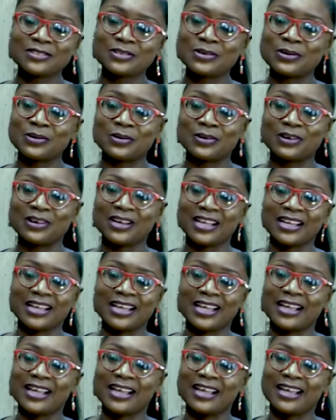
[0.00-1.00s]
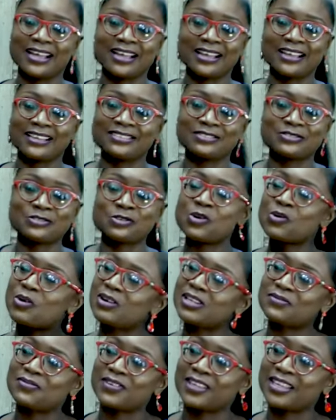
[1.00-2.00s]
So no
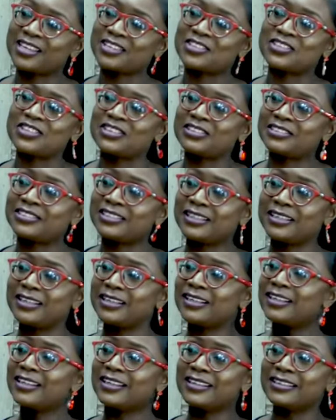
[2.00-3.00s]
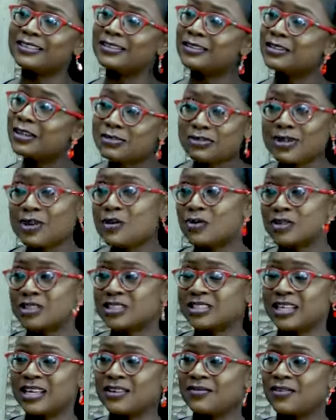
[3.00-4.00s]
qualification, nothing
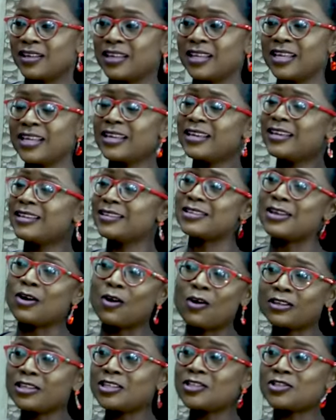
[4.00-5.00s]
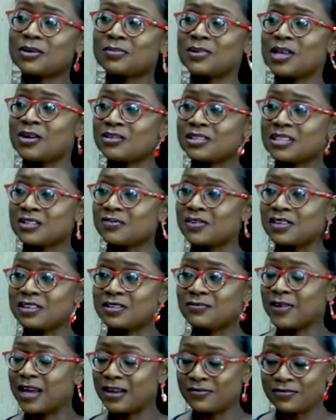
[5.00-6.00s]
whatsoever. The only job that was
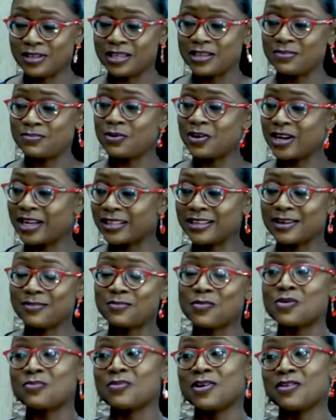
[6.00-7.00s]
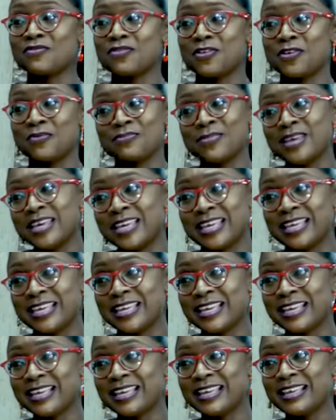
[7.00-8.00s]
available at that moment for
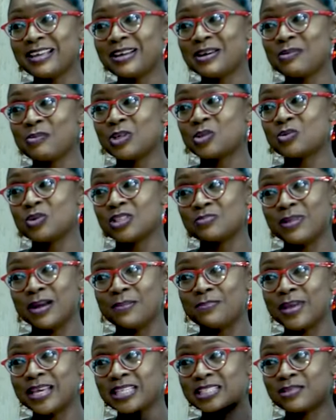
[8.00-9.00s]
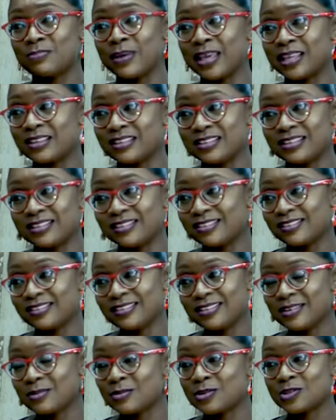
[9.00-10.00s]
me, which was my best bet,
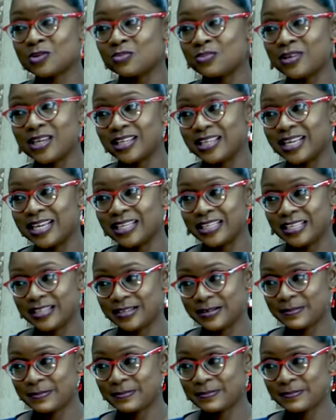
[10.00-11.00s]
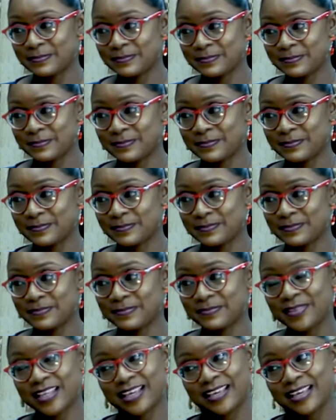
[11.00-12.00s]
was to be a nanny,
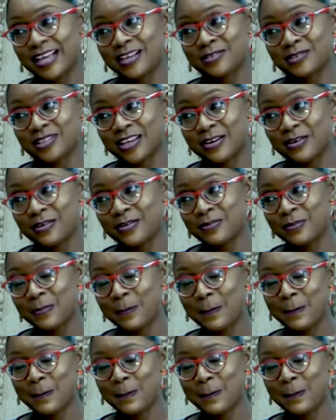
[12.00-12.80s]
a house girl.